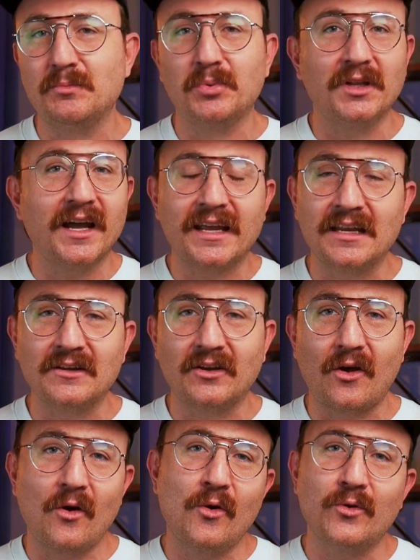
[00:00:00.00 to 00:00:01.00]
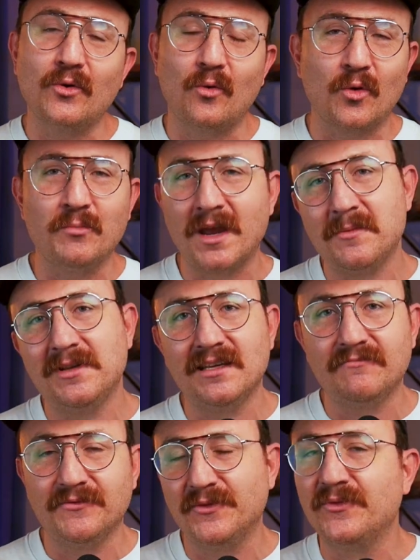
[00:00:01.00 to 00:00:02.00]
plug in code, or maybe
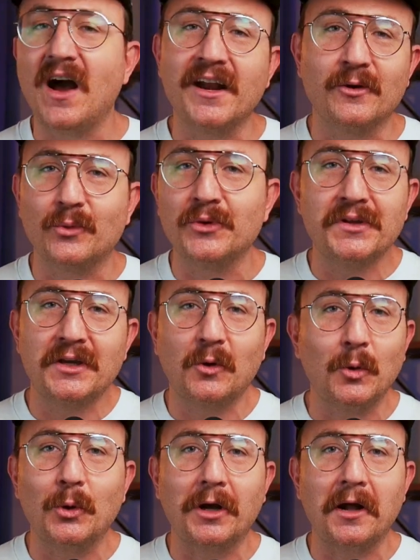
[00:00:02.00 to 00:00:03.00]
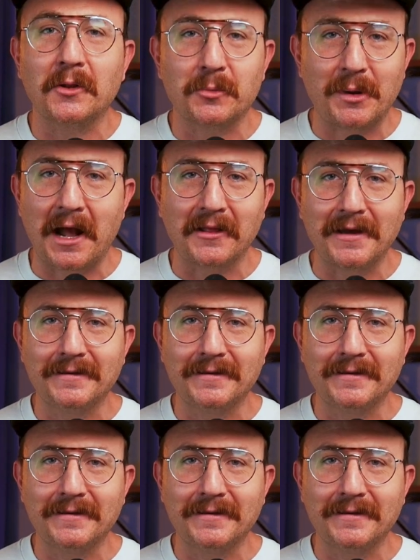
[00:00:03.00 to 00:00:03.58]
find a really cool color palette.